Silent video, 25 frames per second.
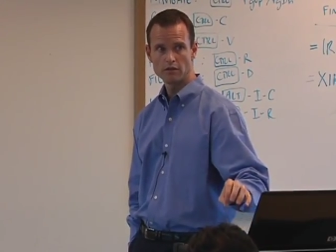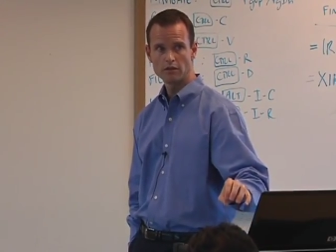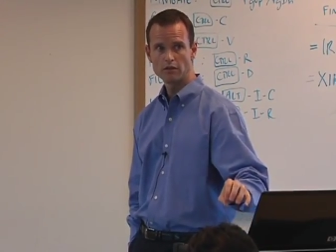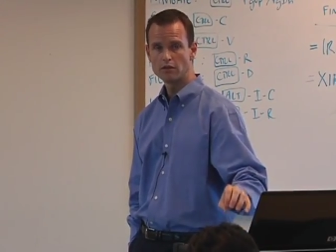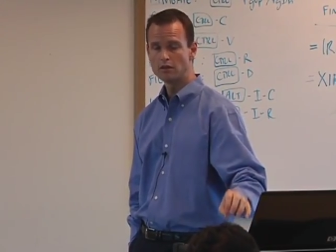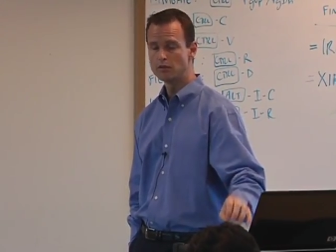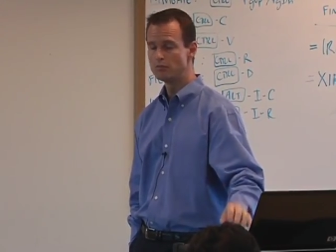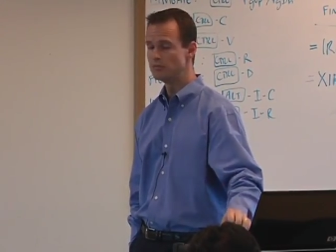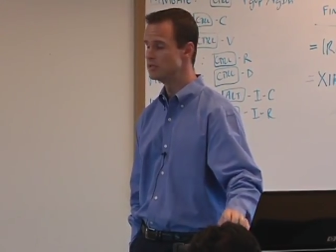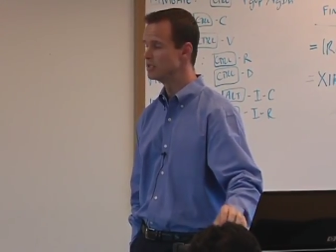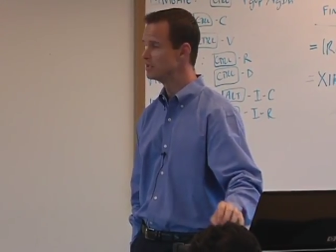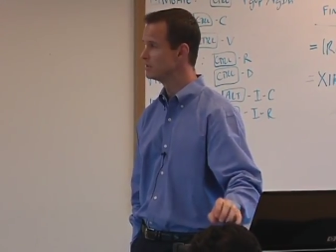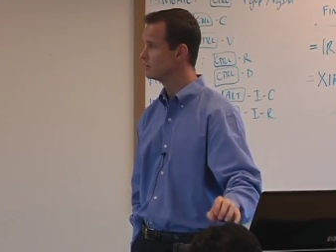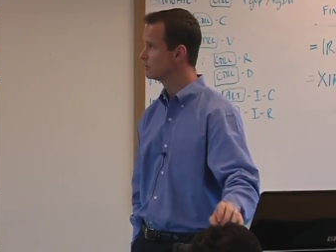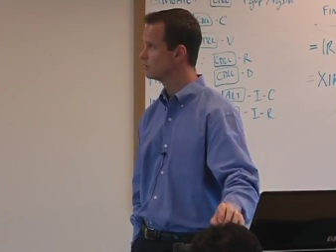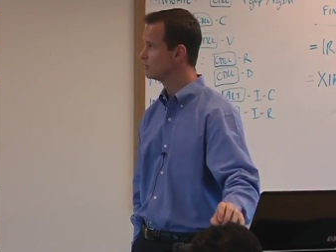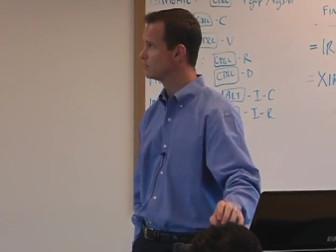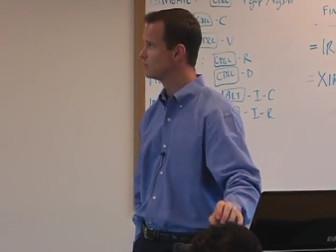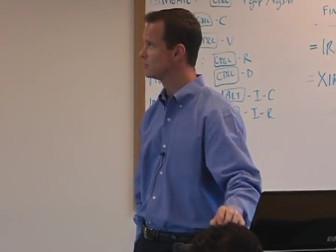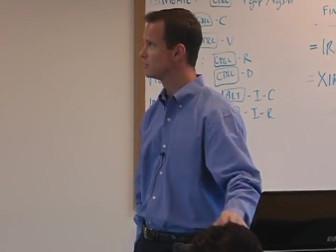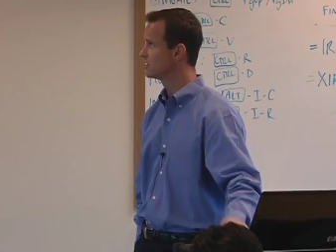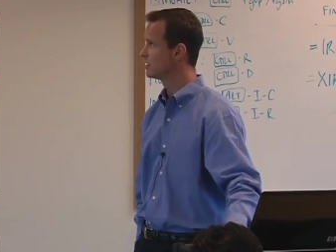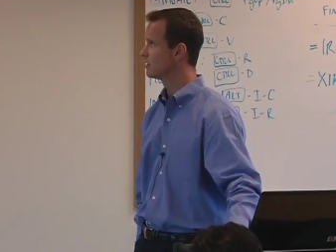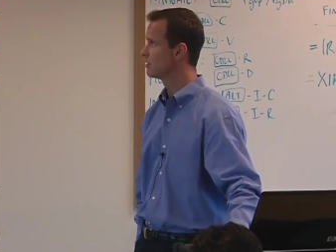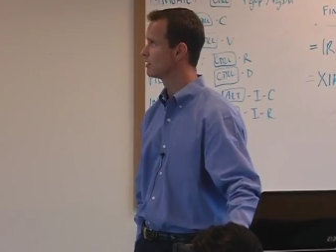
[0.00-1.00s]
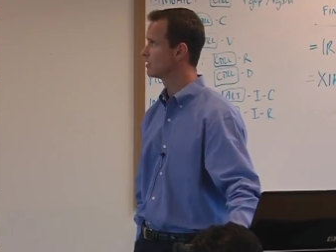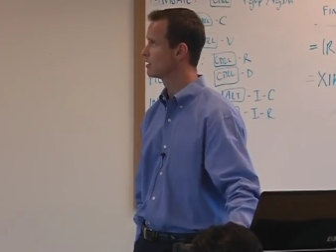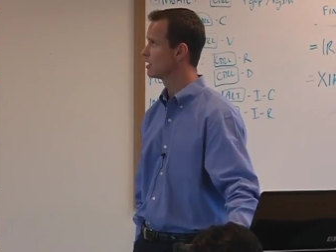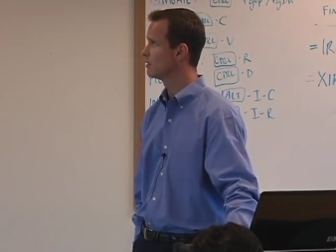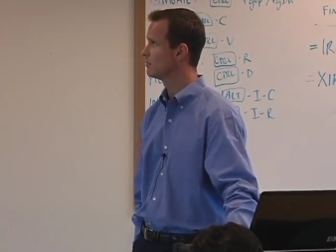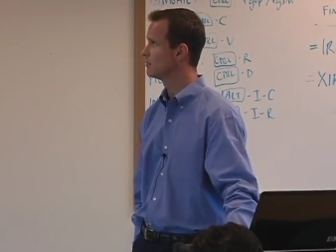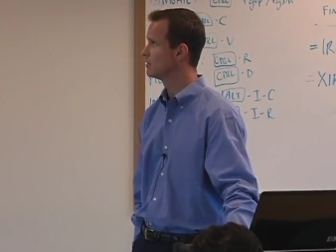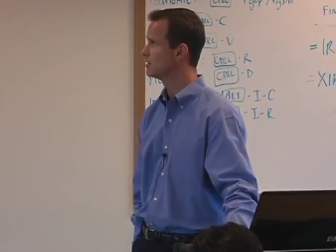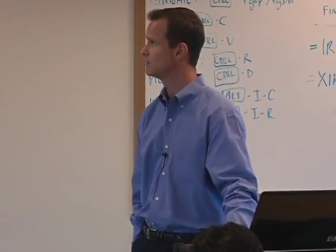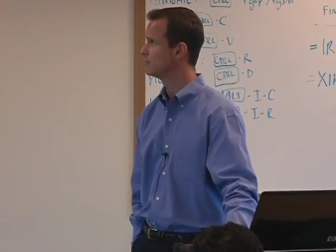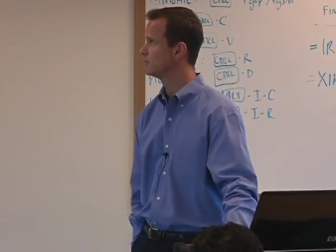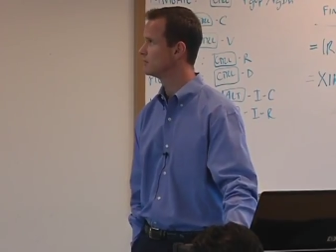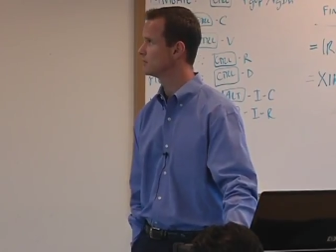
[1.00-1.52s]
could, be, could sell the
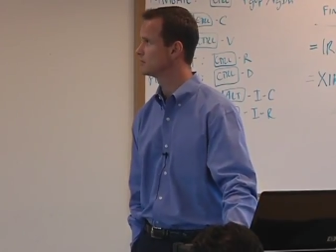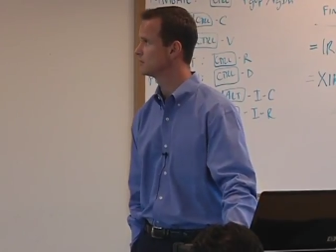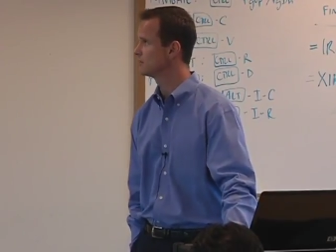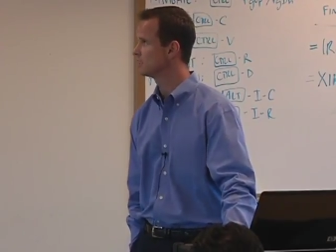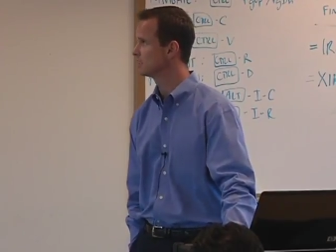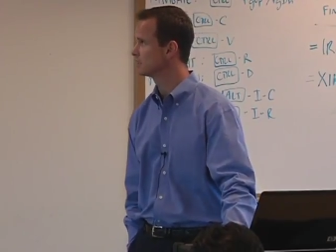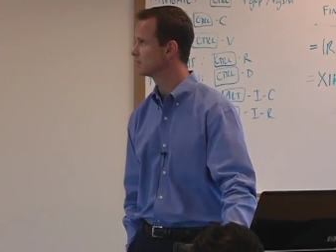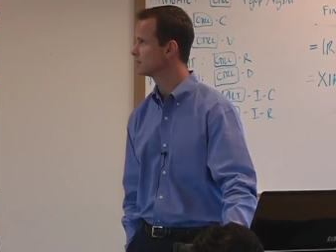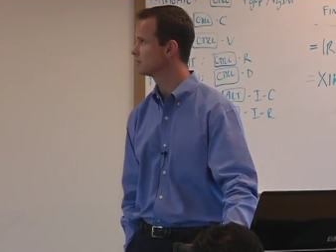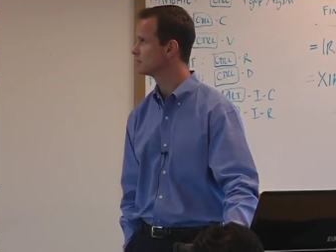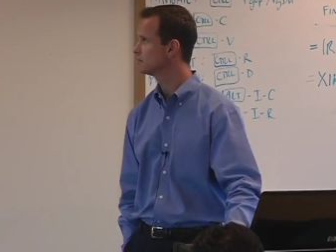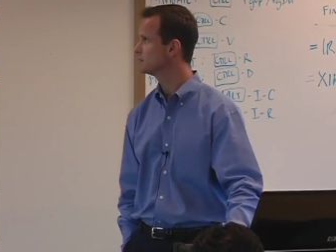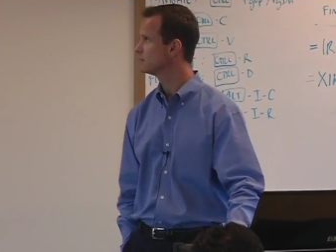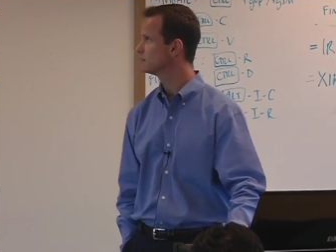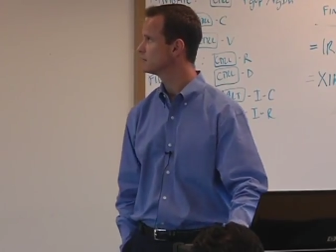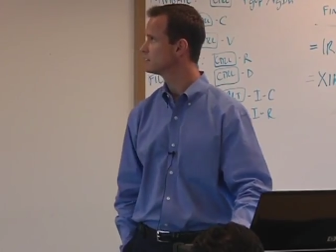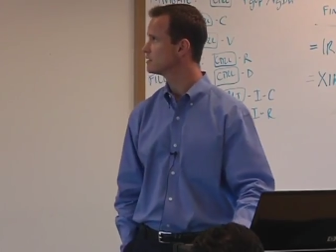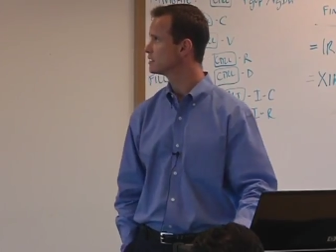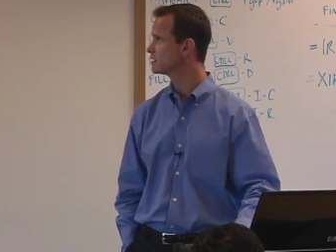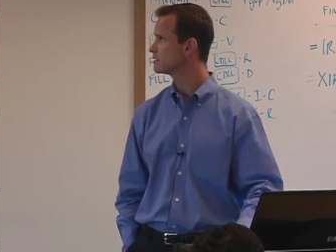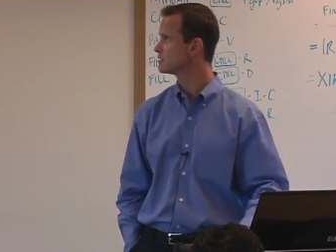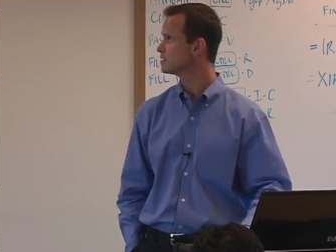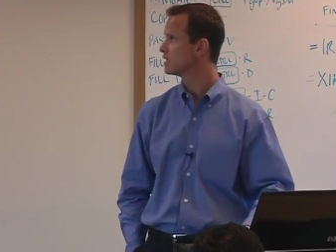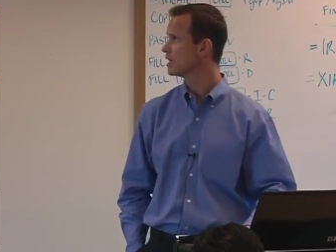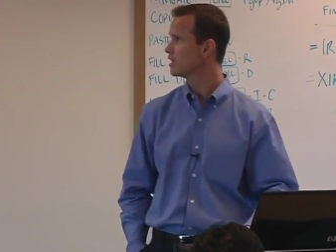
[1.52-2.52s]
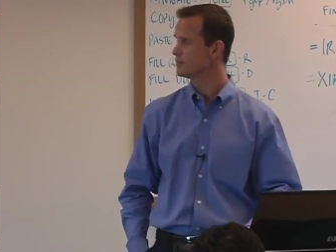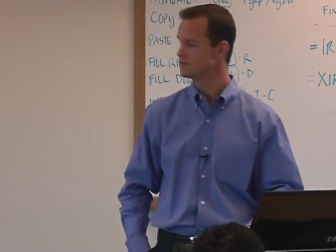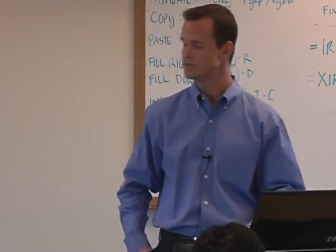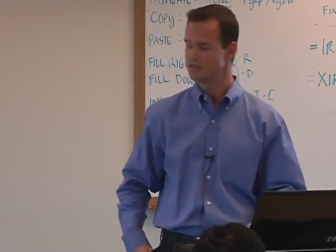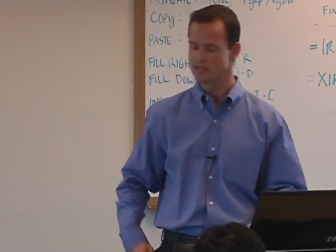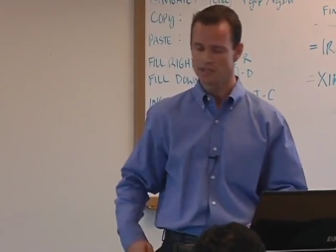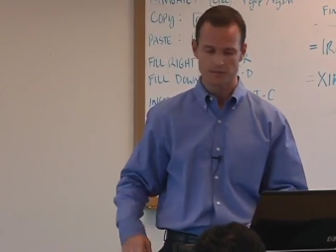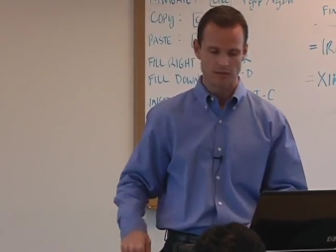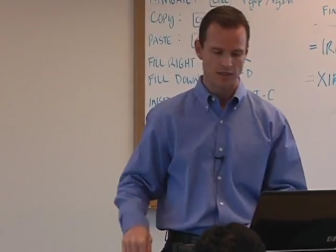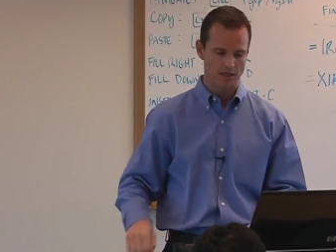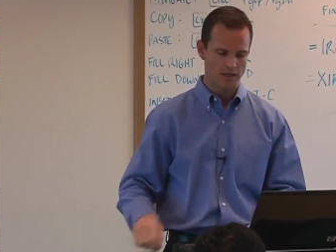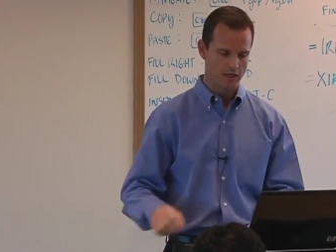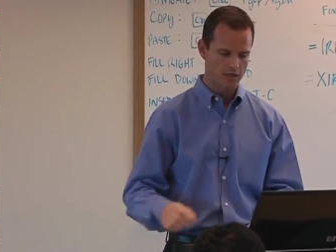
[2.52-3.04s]
company for six, six times
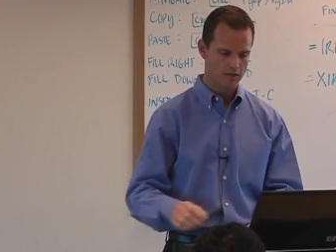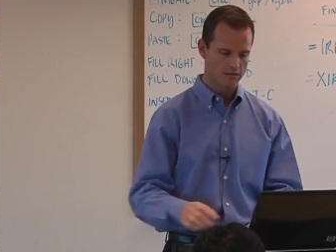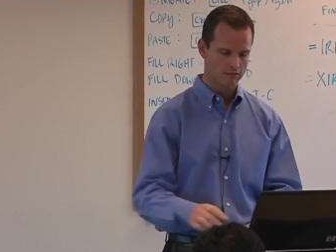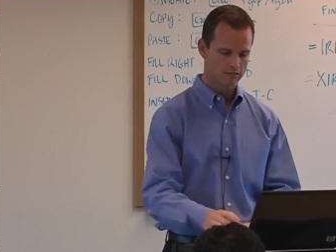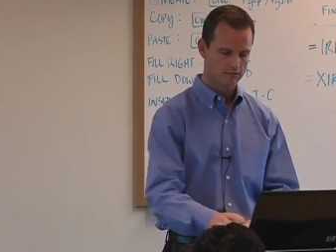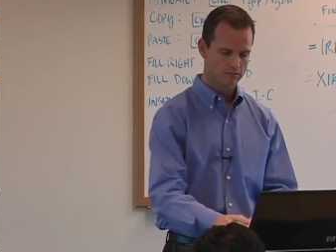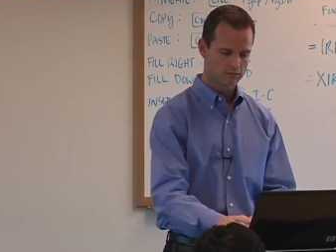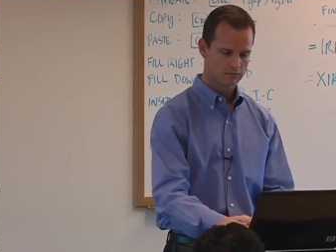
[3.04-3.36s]
EBITDA,